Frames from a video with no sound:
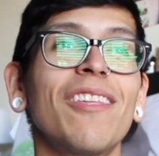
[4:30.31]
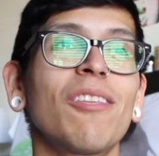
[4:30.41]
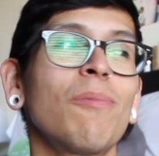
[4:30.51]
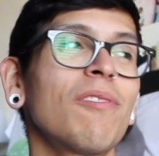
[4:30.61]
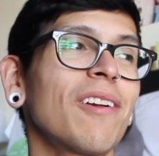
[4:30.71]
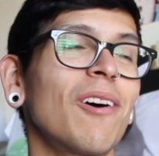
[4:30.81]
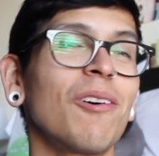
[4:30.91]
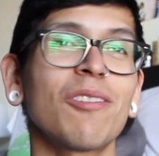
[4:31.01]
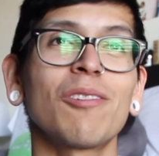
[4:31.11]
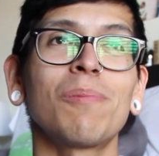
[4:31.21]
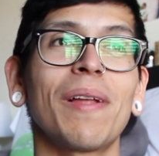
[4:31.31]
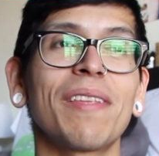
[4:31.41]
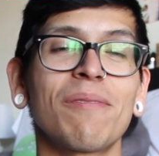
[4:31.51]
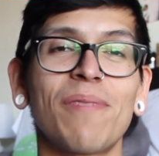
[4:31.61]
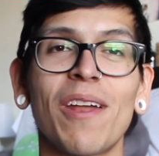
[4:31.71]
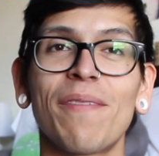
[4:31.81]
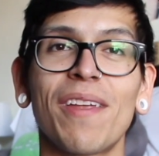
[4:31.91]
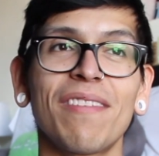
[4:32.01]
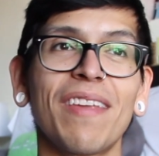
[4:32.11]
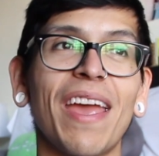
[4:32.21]
This music also plays in Final
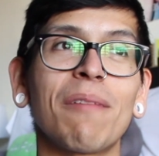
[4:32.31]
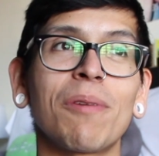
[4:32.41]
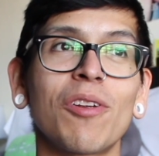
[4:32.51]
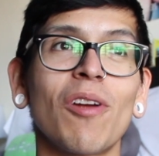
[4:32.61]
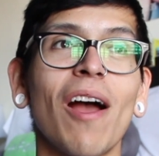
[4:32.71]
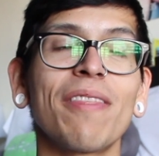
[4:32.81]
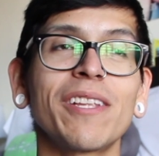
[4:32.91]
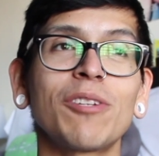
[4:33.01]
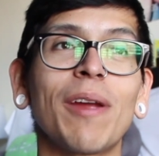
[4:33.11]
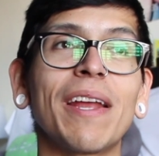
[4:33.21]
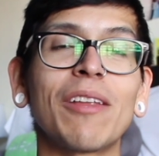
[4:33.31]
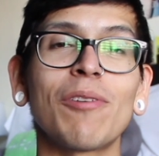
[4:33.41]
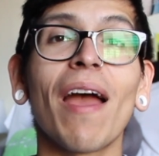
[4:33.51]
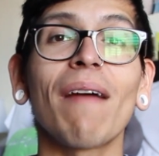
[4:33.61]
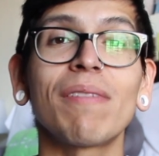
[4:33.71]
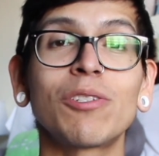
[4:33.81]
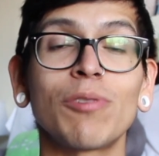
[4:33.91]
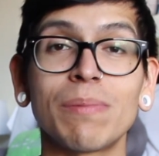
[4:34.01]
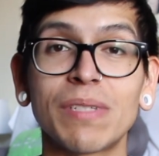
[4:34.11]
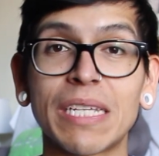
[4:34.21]
Fantasy VIII when you're on the train and you have the
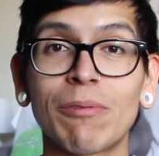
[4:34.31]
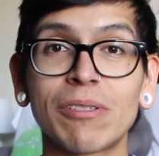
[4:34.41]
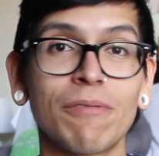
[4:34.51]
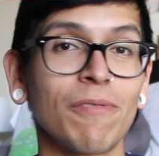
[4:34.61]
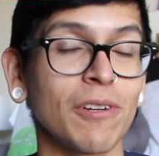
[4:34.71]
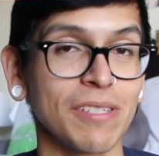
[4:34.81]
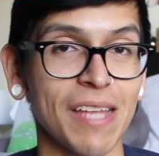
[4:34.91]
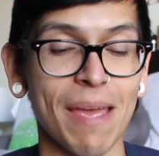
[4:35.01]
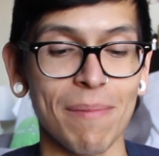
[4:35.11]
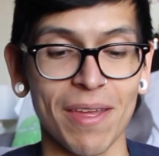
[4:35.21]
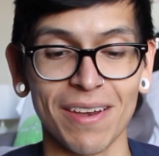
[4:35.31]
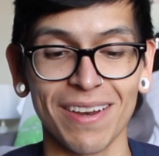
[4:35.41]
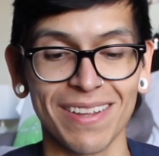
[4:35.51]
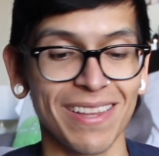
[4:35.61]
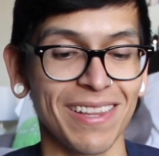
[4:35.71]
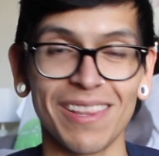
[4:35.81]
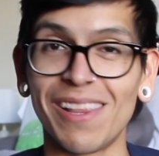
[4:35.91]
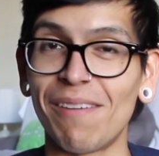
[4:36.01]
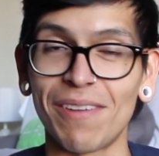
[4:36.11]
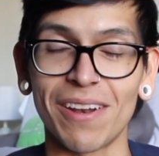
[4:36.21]
dream sequence the first time, and
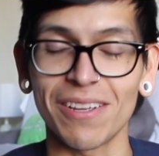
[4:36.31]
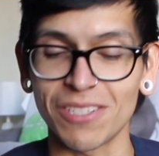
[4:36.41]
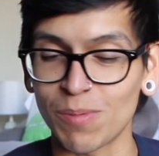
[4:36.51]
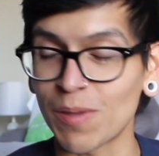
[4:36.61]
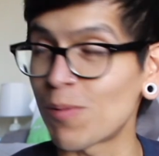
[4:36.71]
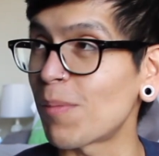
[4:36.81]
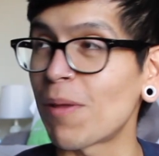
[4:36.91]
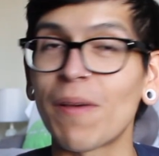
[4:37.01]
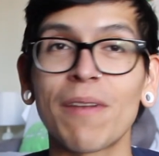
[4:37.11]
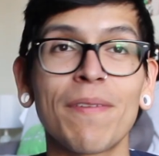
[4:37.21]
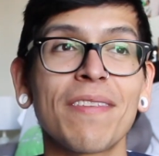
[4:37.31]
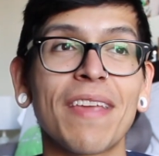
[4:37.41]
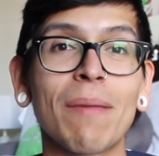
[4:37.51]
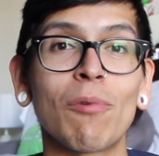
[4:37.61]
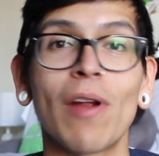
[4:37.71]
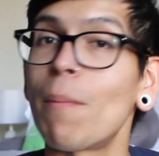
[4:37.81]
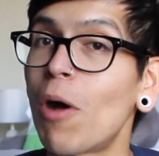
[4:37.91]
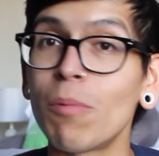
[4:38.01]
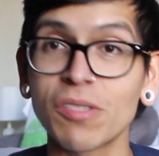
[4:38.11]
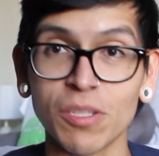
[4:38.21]
love it. Ugh, just makes me want to play Final Fantasy VIII more. I'm
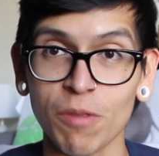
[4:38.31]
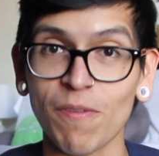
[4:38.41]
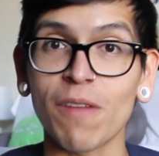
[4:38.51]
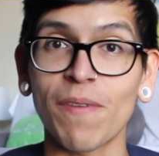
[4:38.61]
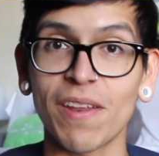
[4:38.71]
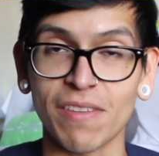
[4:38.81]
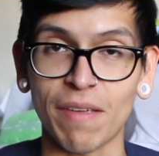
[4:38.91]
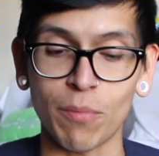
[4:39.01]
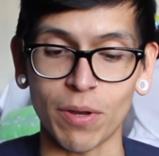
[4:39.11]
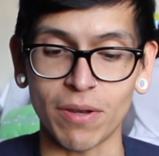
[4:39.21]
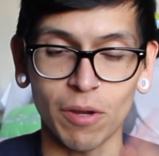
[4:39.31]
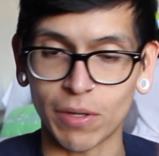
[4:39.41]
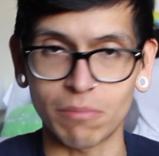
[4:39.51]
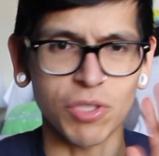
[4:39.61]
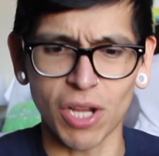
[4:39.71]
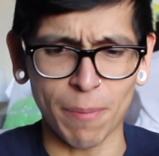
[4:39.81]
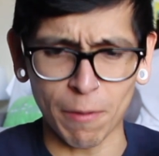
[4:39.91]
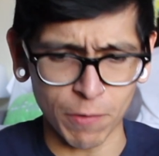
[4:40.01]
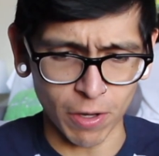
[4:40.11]
almost done with Final Fantasy VII, but okay, shut up, Alvin.